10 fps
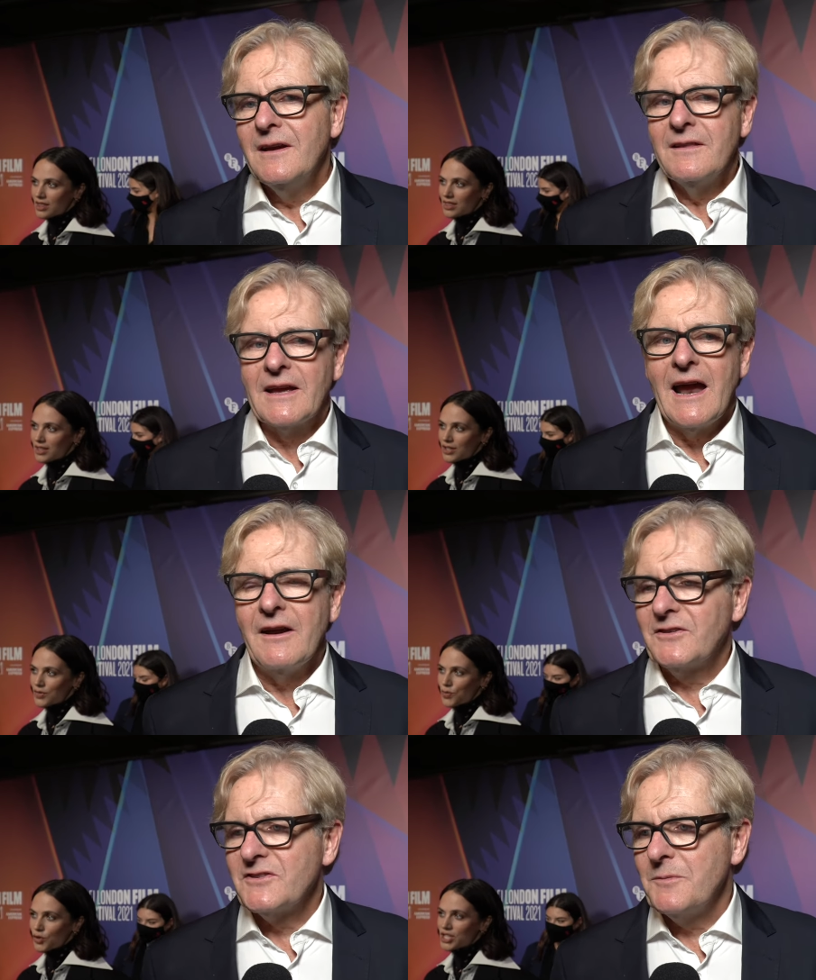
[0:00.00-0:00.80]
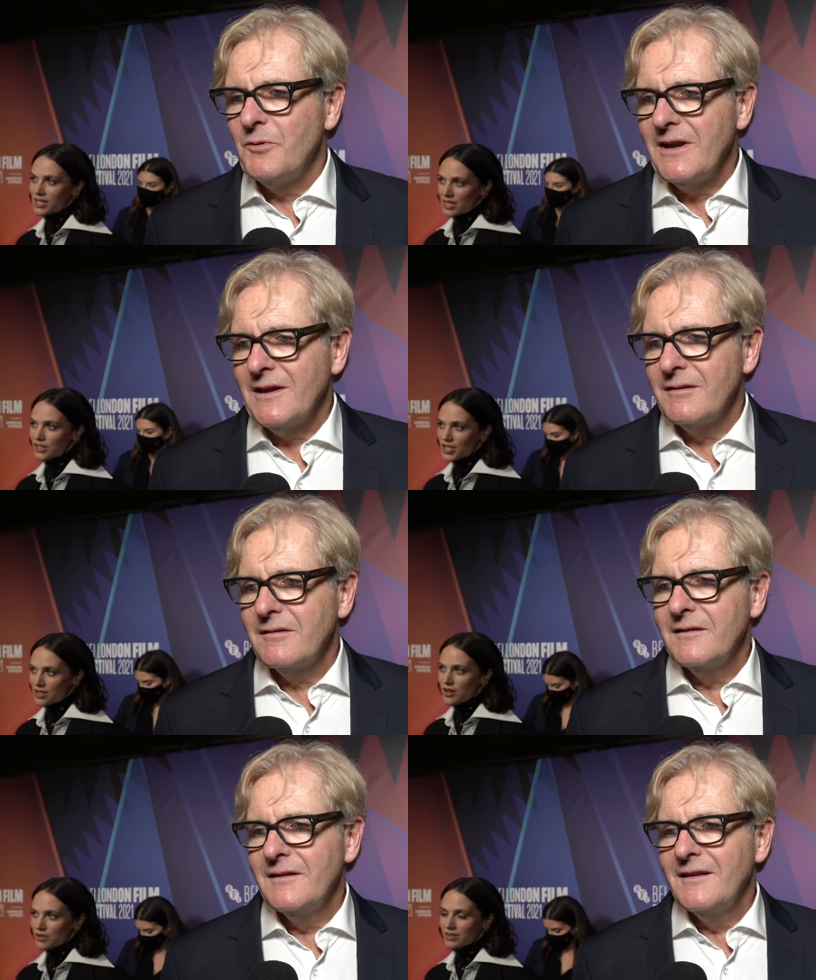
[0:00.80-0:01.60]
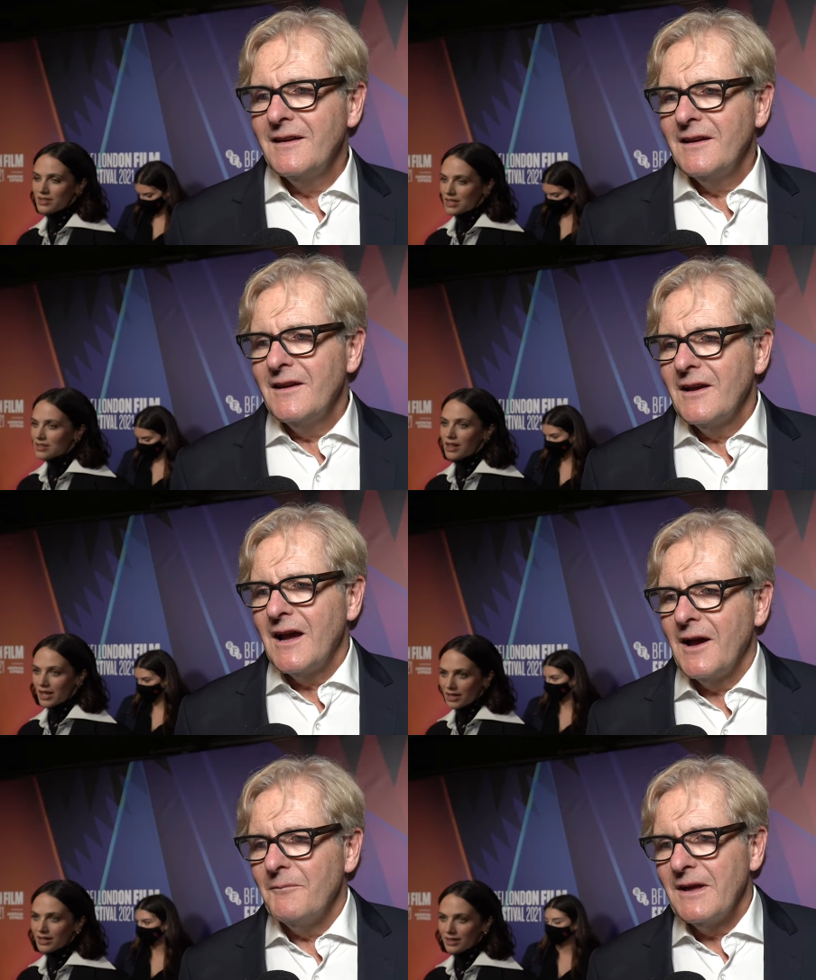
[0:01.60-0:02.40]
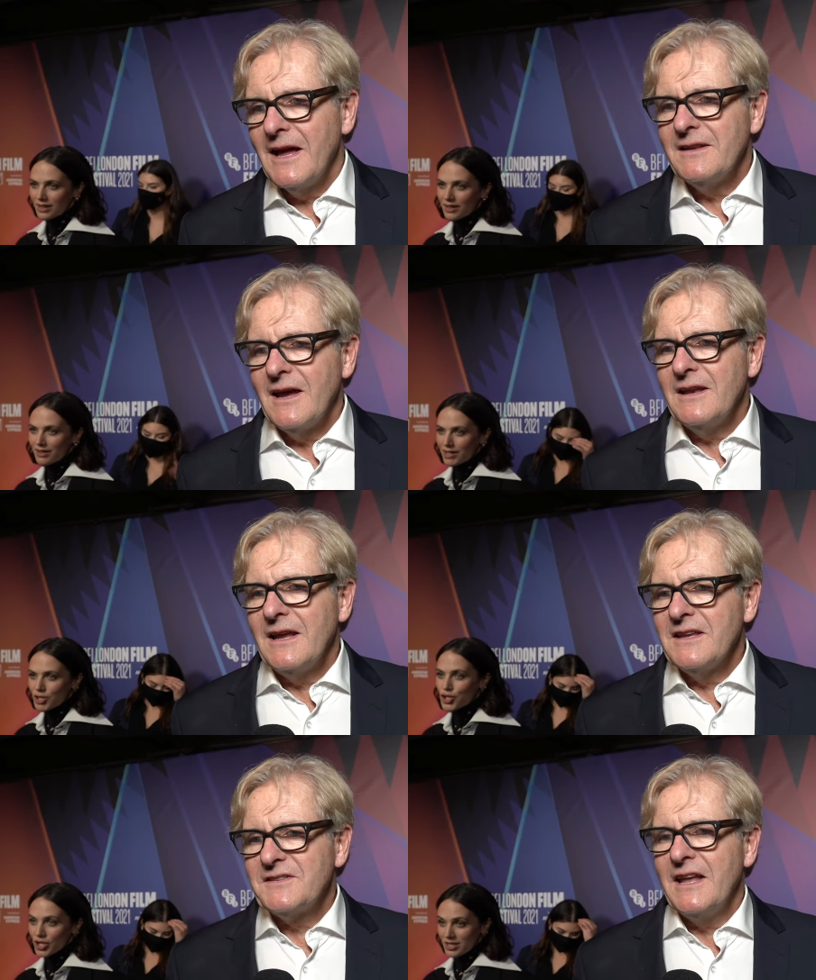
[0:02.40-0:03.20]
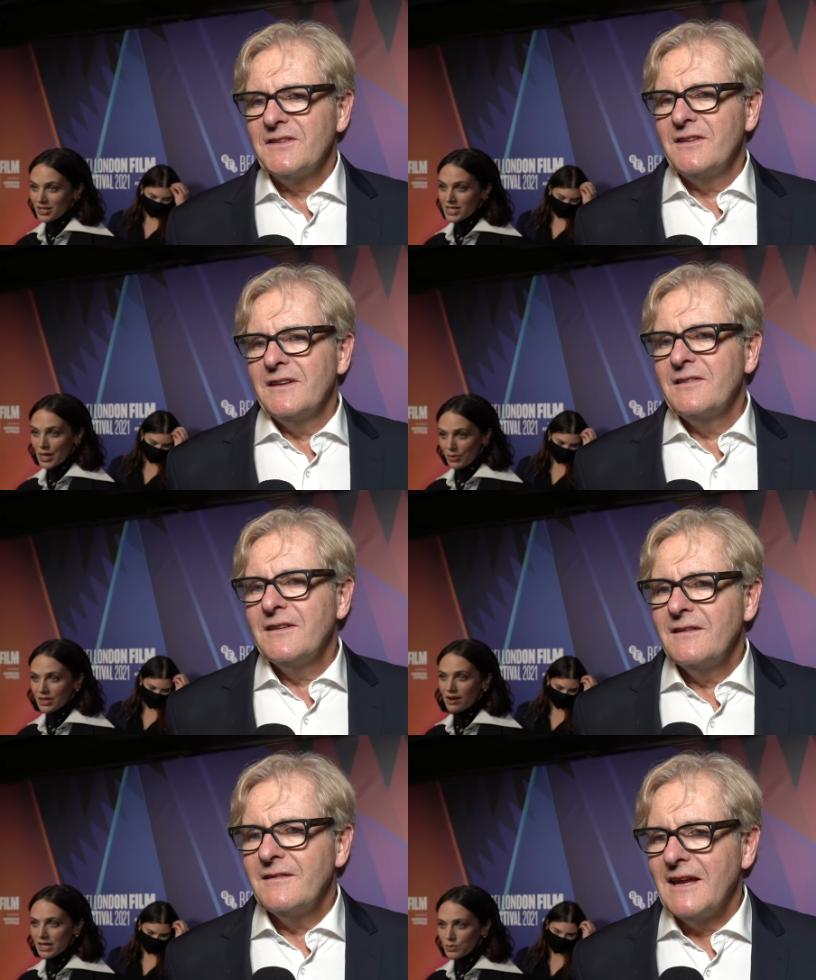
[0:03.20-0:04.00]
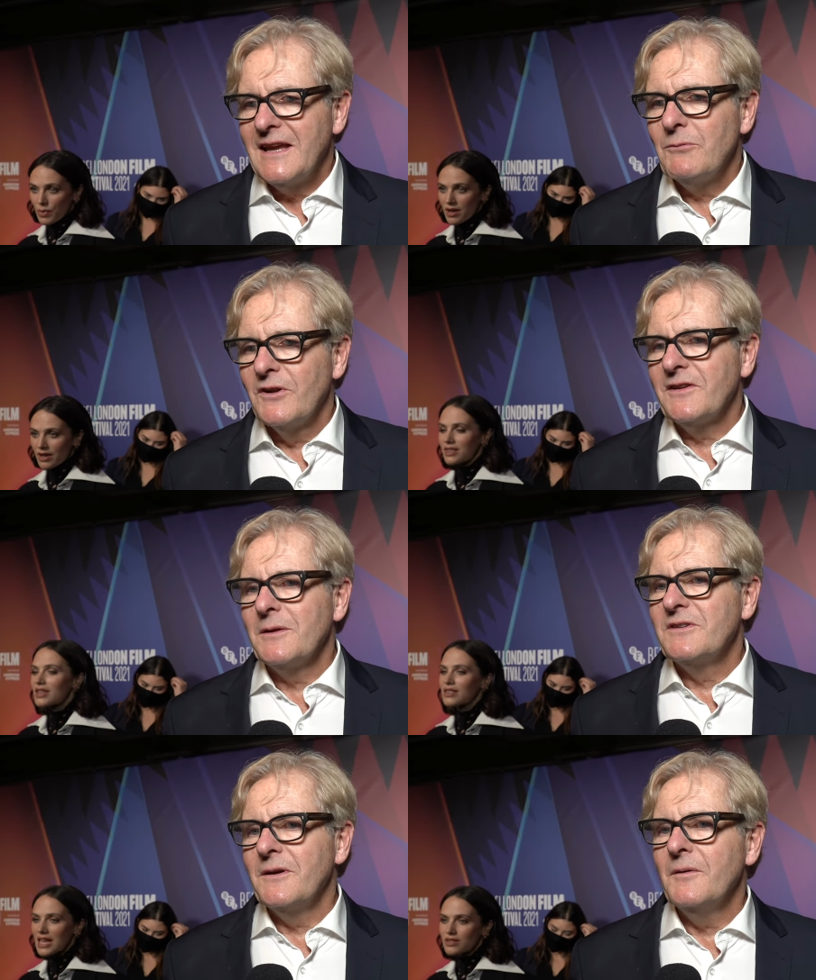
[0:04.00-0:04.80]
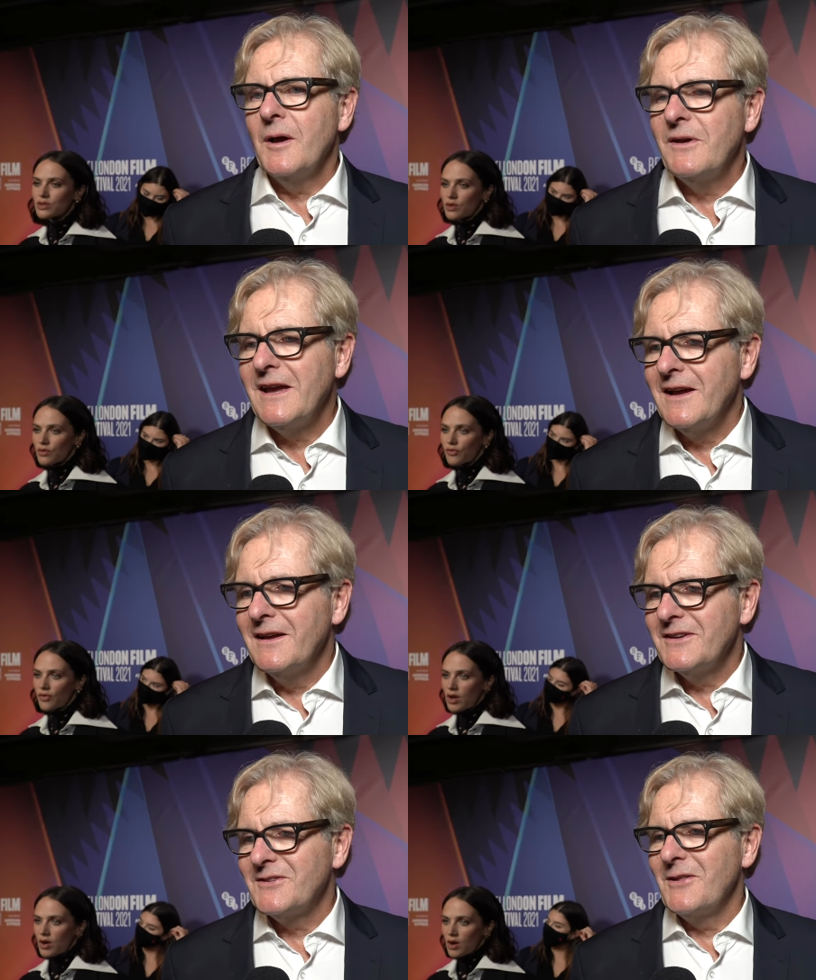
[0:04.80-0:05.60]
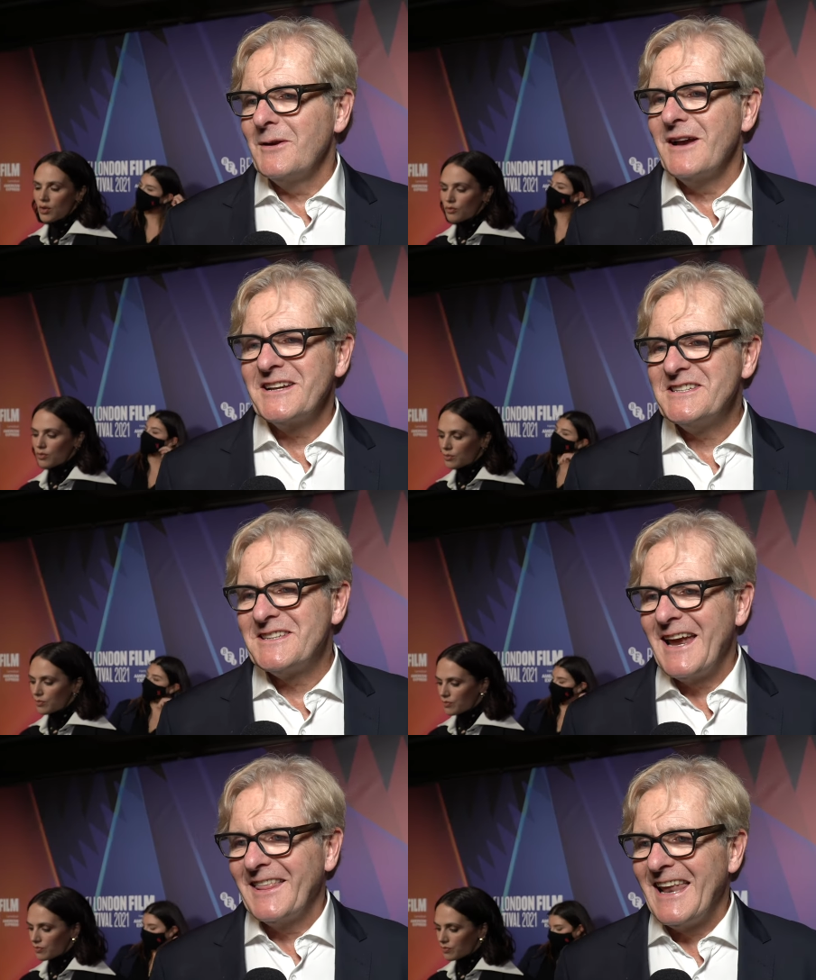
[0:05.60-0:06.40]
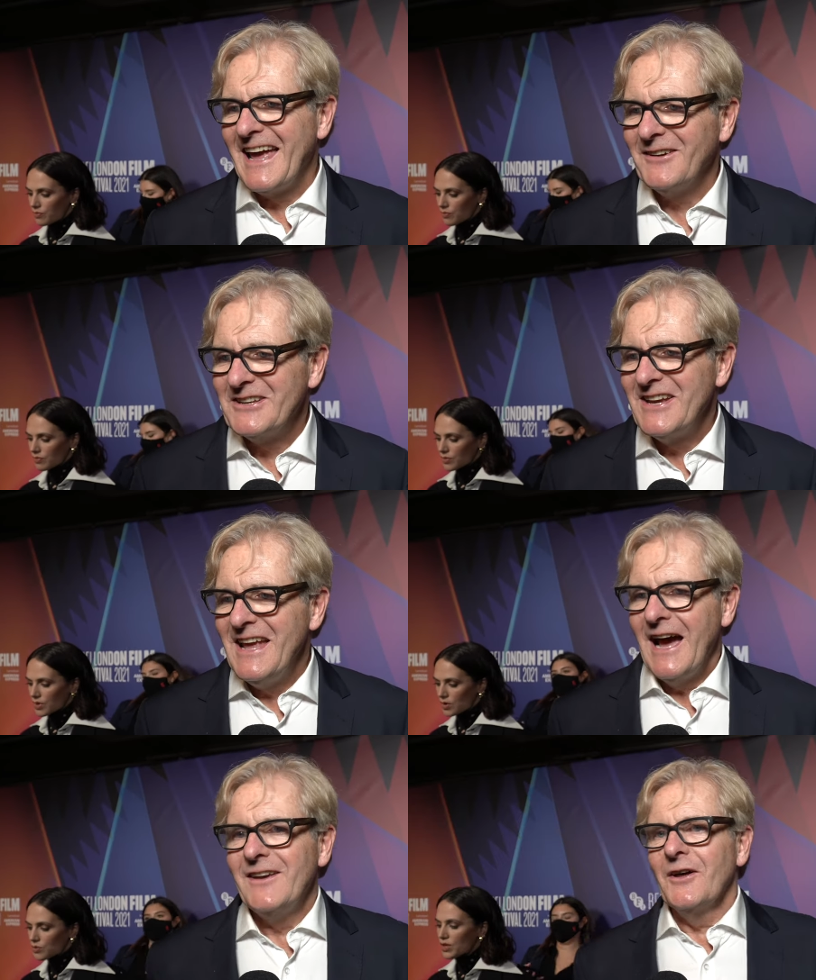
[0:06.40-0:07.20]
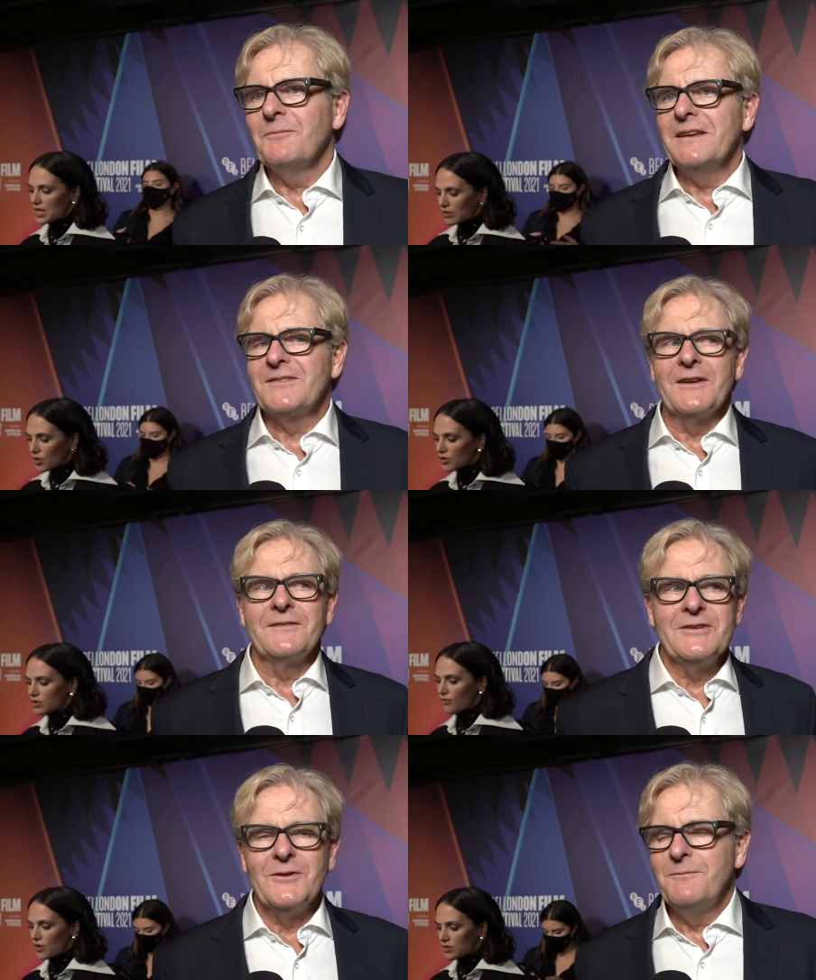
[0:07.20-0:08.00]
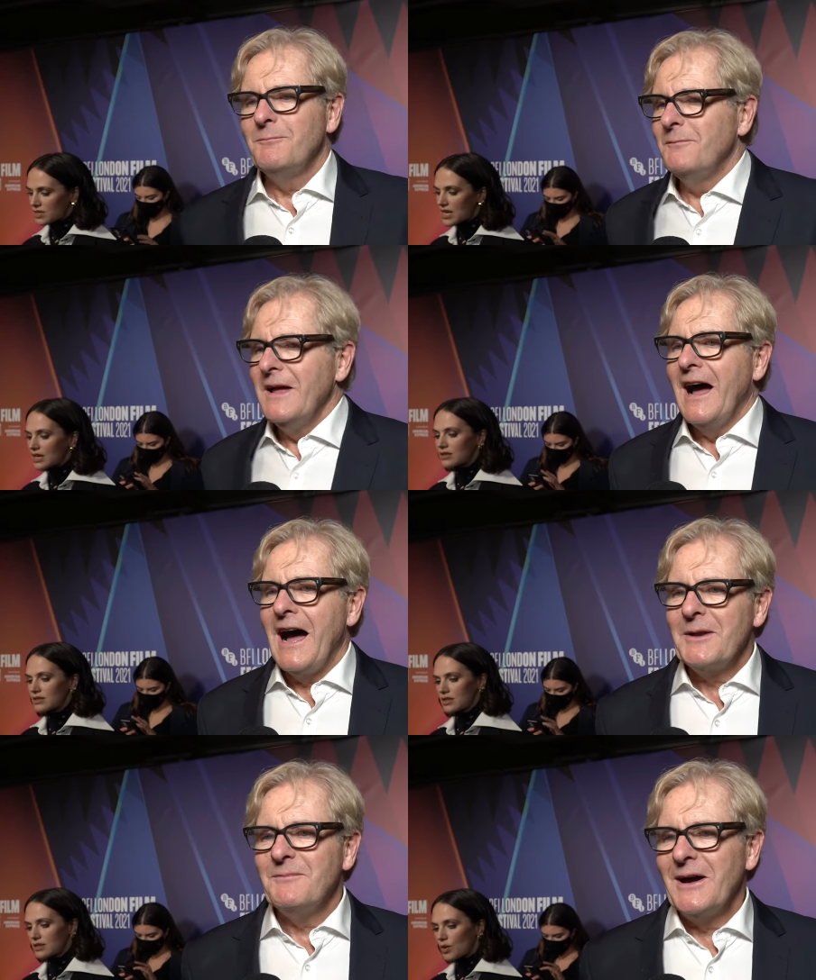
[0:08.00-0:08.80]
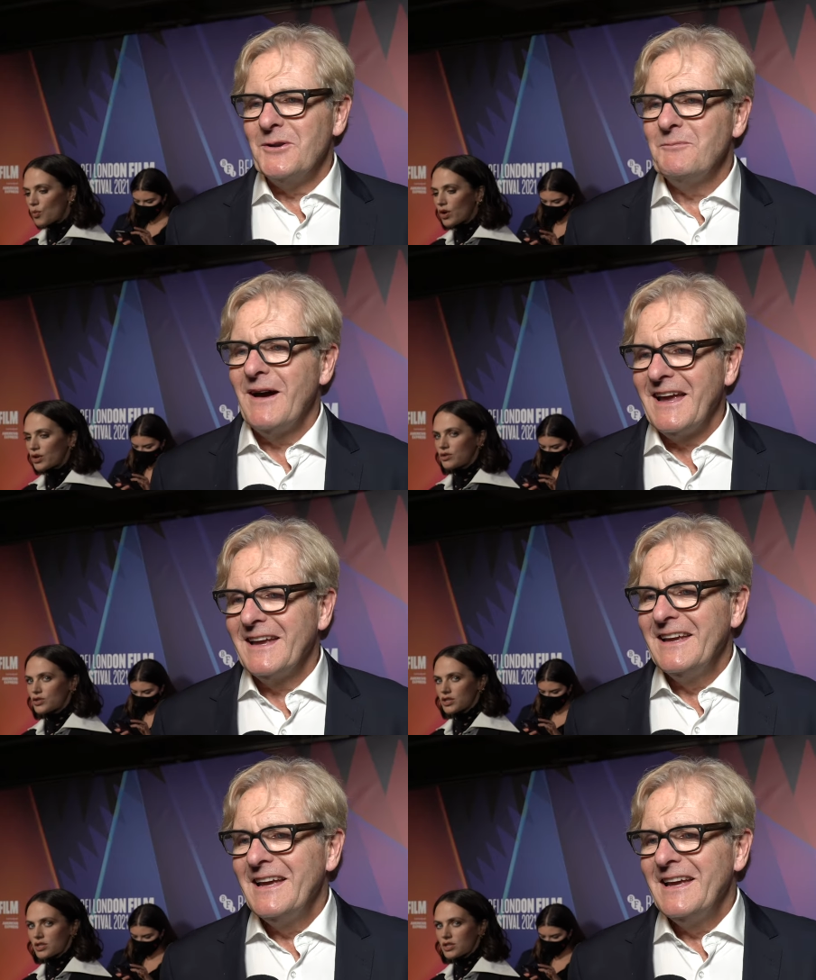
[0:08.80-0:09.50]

Speaker 1: the characters to breathe um, and, and, in the sense that they, he wanted them to appear as though they were actually saying the language and not be sort of too hidebound by,